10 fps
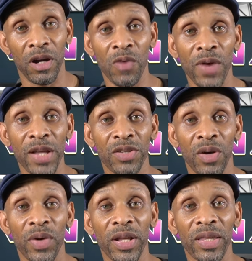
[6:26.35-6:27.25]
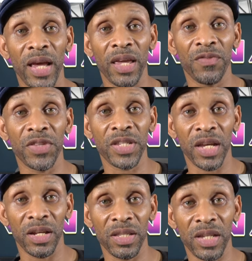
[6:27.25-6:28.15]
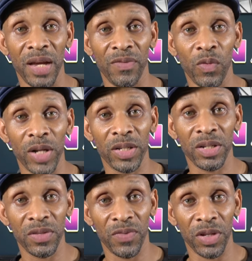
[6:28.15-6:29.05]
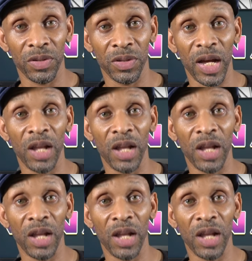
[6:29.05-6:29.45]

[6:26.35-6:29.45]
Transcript: Alright, so I want to thank you for taking the time for watching this video.